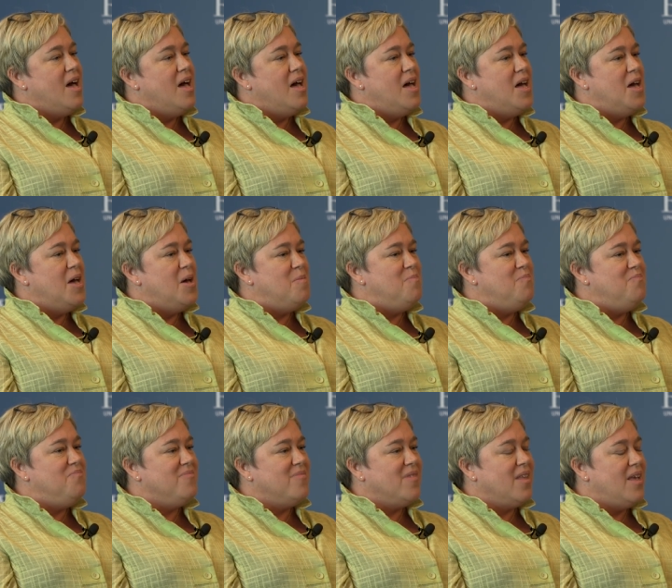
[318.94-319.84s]
Um,
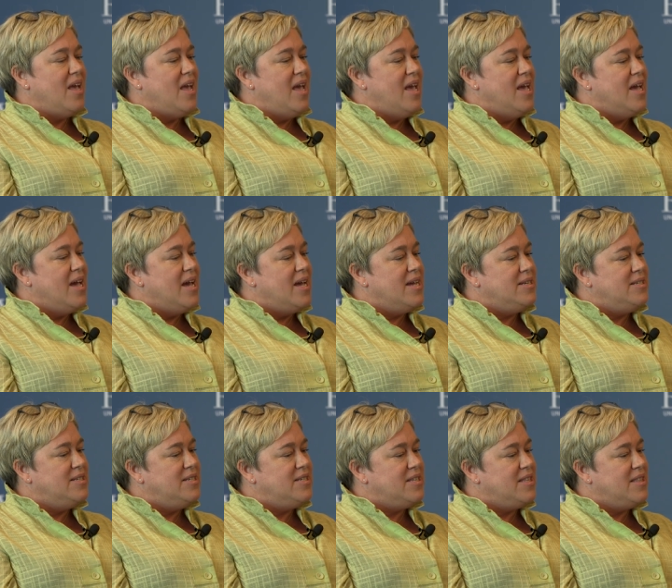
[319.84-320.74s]

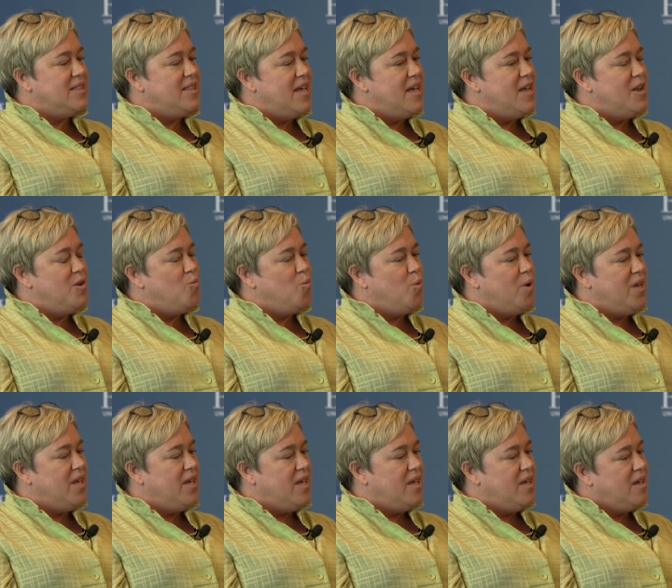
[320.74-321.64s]
and then
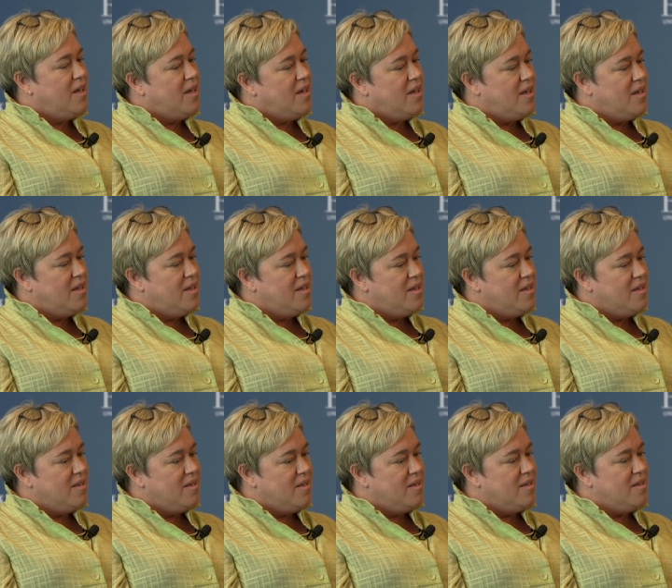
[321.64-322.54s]
we, uh,
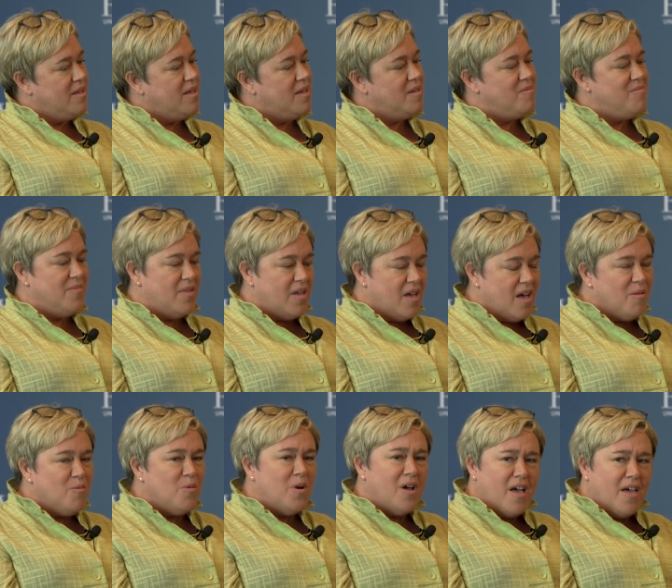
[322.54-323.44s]

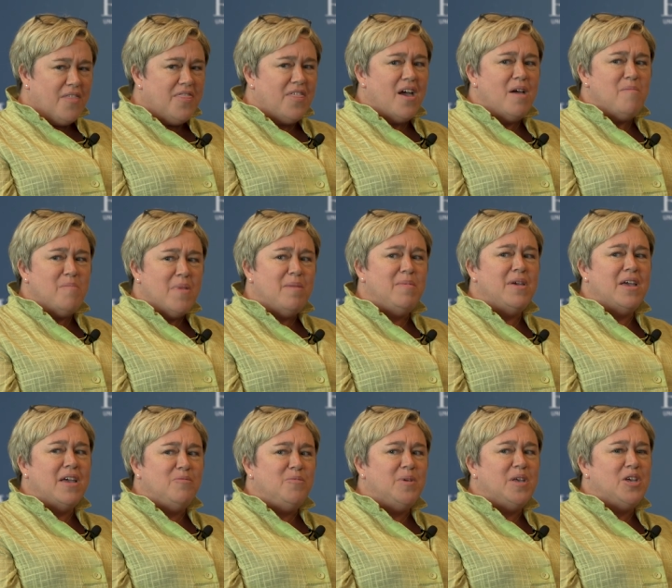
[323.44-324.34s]
I thought maybe
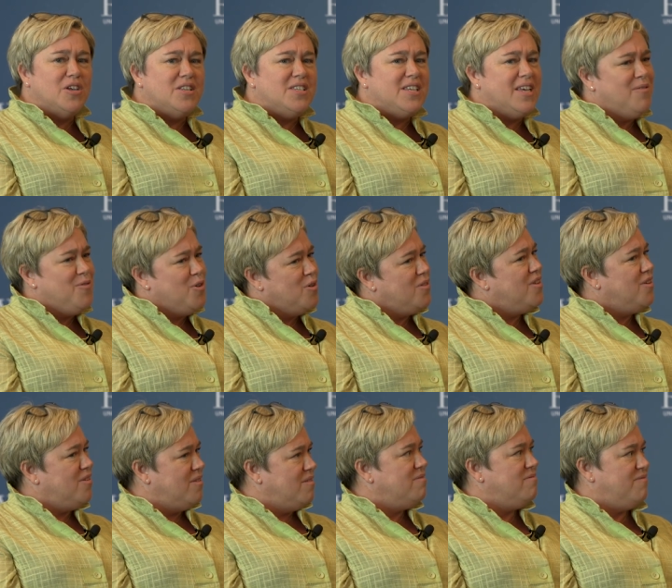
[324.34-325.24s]
it'd be good to give you a
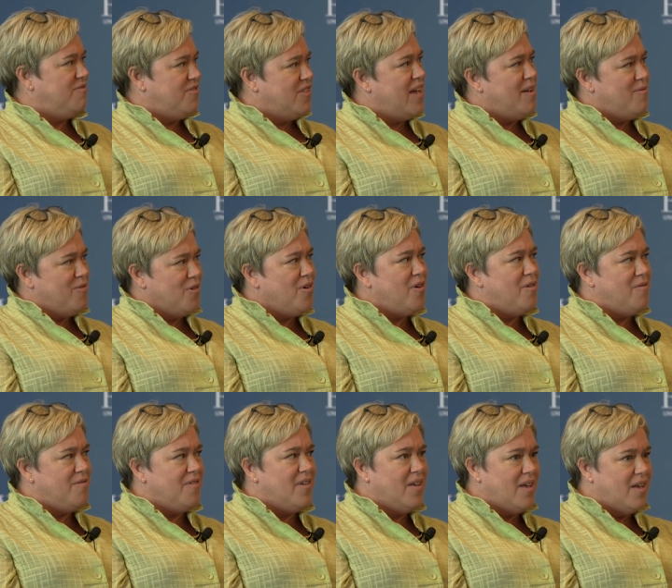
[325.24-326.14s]
little flavor
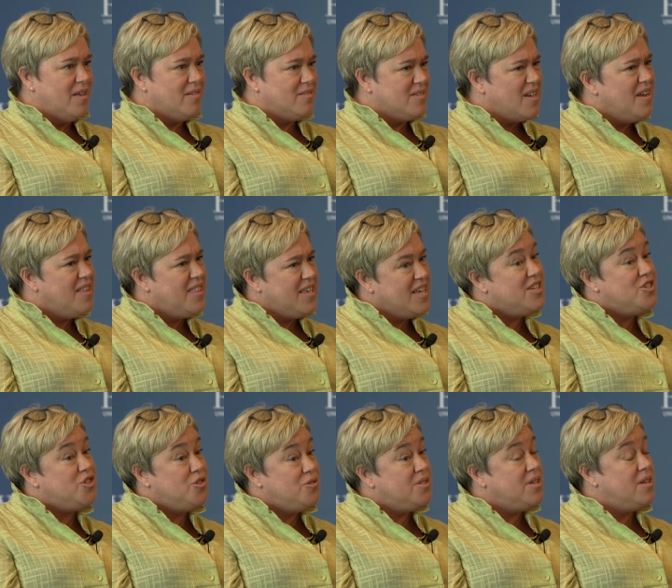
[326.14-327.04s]
of eh, kind of the
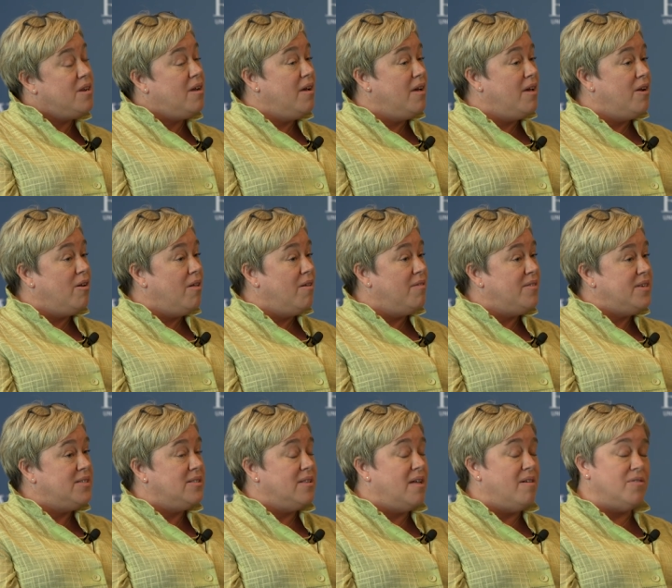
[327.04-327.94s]
issues at, at all
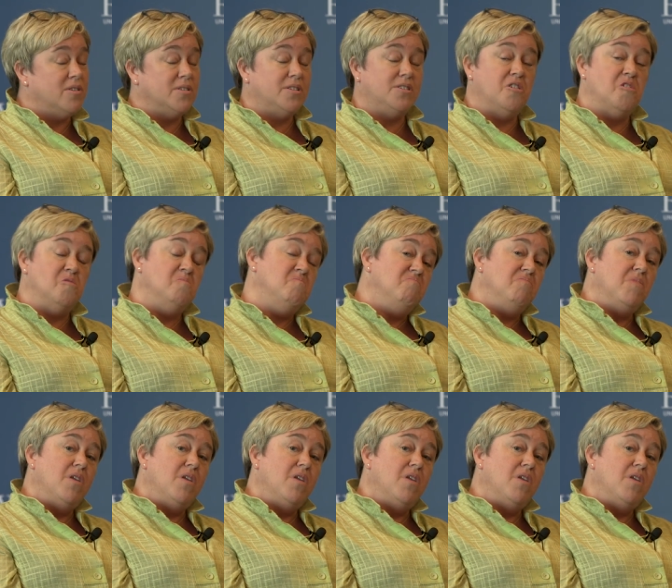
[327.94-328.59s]
these levels. So